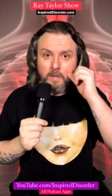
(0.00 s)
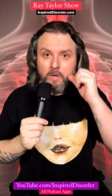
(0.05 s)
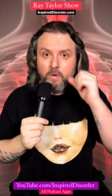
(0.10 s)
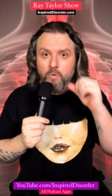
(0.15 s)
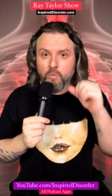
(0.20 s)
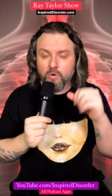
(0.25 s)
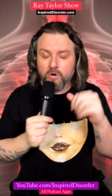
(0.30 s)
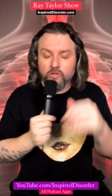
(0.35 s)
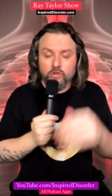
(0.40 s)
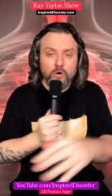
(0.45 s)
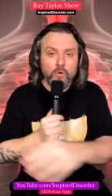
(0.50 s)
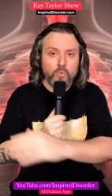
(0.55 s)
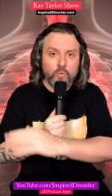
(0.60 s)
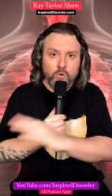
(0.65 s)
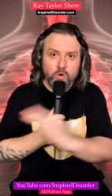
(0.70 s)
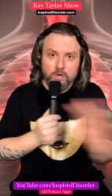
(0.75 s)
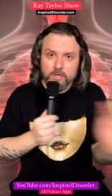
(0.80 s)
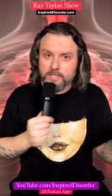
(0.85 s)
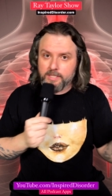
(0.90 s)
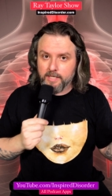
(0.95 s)
where there
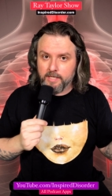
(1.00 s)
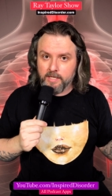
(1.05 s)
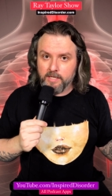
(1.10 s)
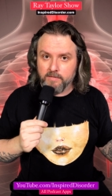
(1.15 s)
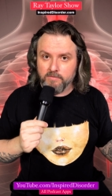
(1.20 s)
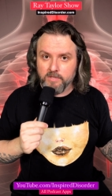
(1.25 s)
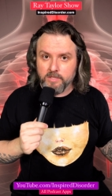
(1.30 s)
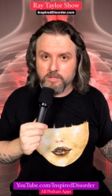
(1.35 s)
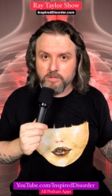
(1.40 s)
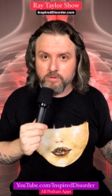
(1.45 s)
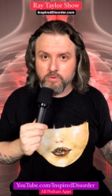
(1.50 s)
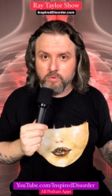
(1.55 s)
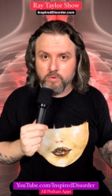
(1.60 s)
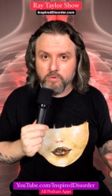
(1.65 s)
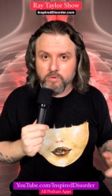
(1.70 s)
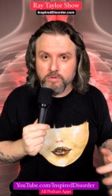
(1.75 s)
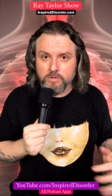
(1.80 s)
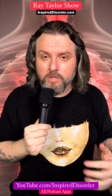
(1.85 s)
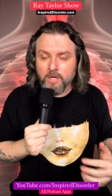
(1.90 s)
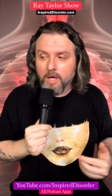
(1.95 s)
weren't any of these
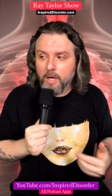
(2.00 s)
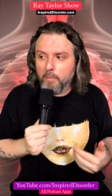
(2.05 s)
tools.